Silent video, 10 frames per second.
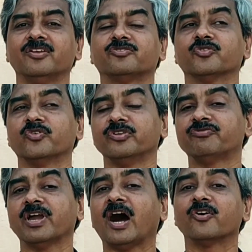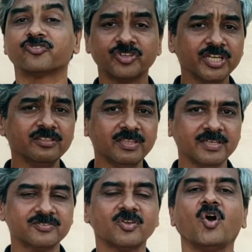So if you have seen
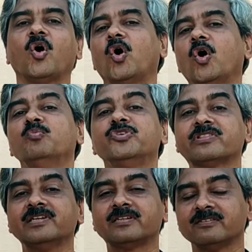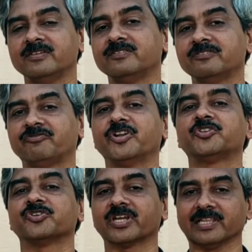this, obviously it is easy for you
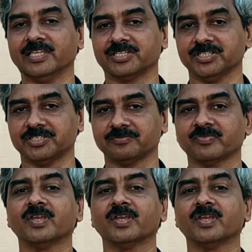to recollect it.